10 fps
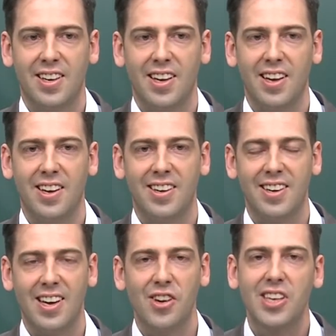And
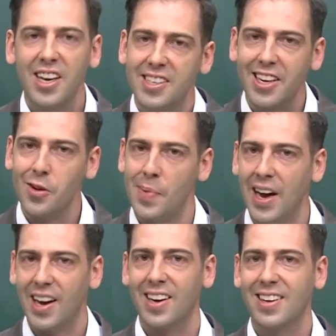I was kind of taken
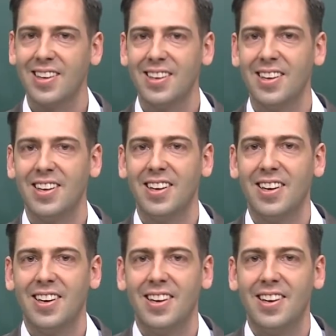aback.
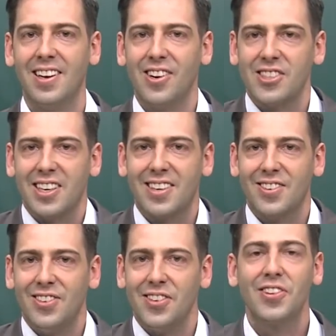And I was like,
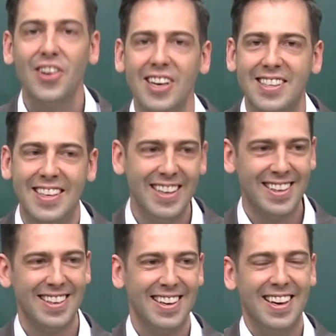"Well, of course.
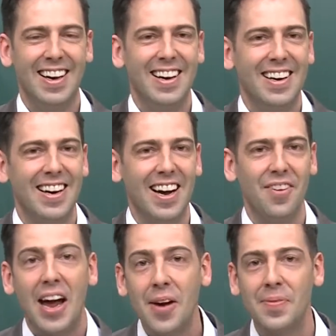
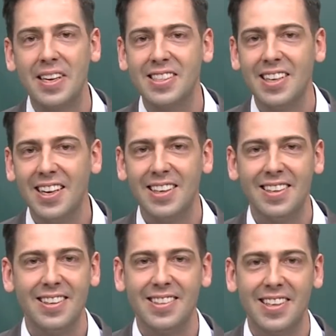I'm happy. Isn't
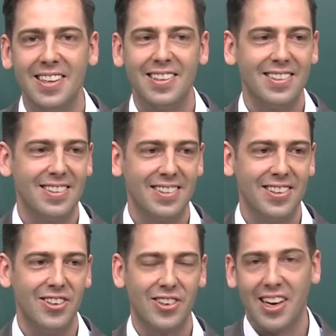that
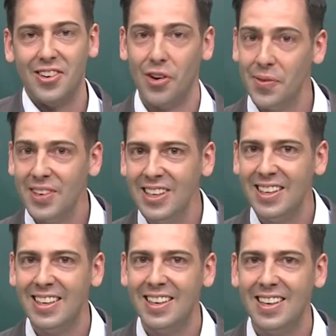you know, kind of normal?"
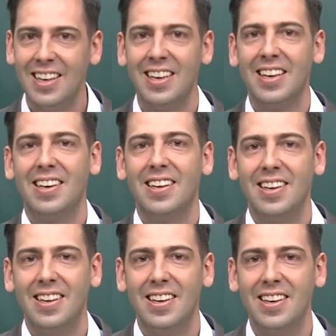
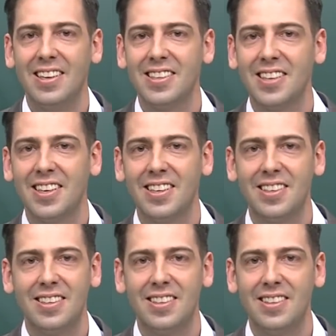And he
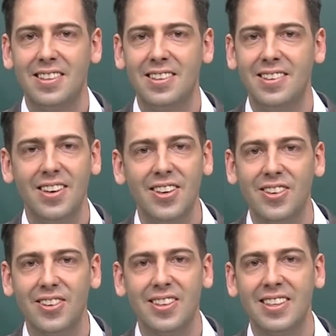said,
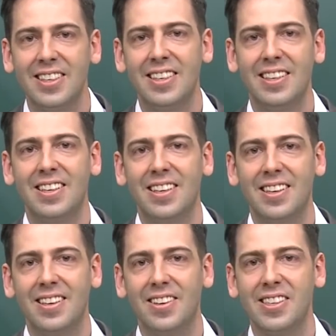"No."
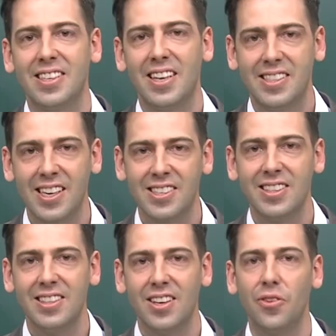He said, "That's
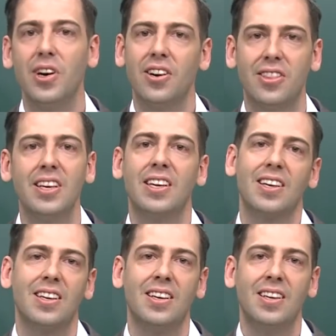actually a rare thing.